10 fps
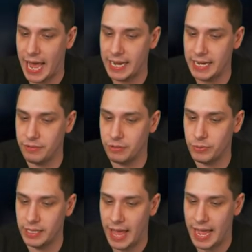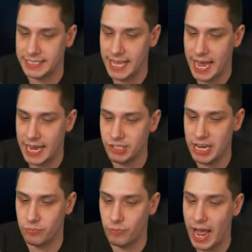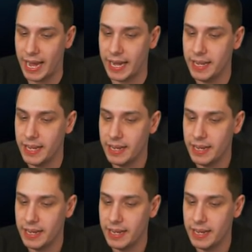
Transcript: I didn't even realize that. Jake Ryan.